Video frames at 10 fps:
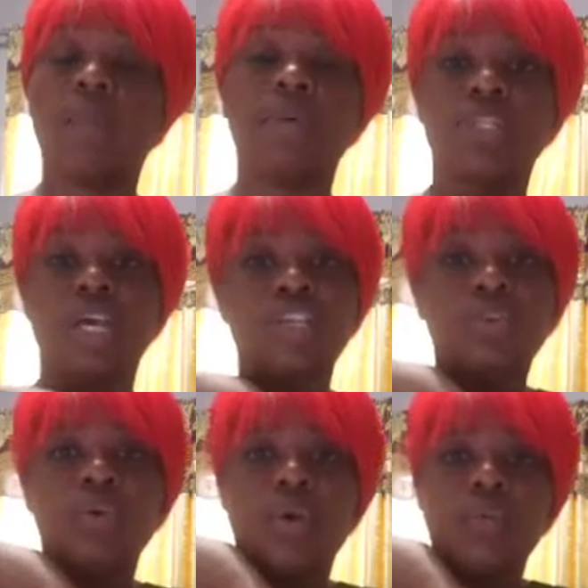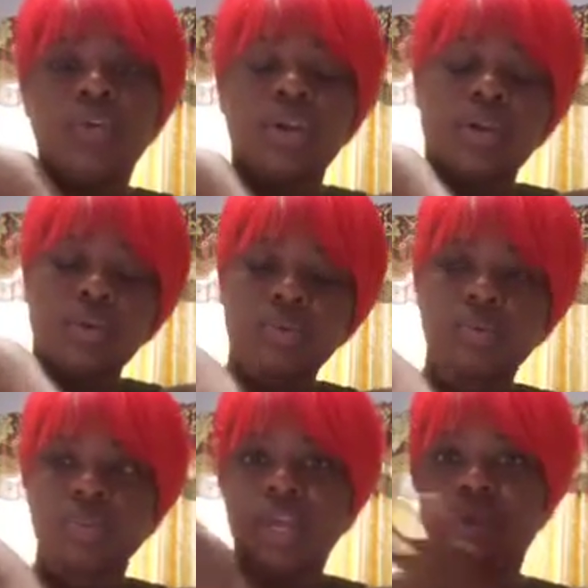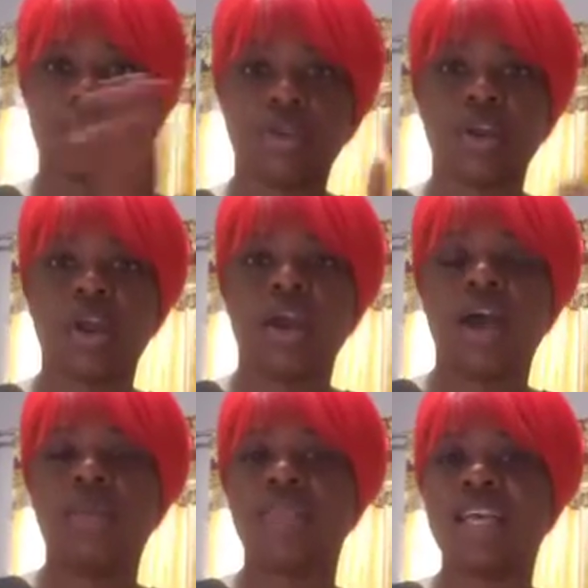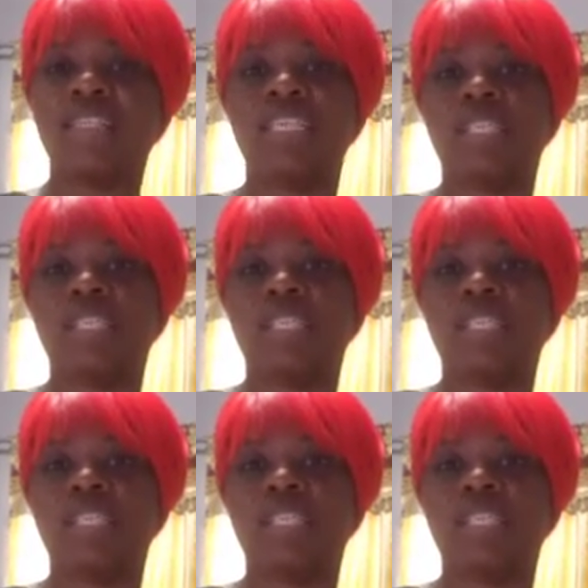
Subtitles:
a potential girlfriend or whatever. That's the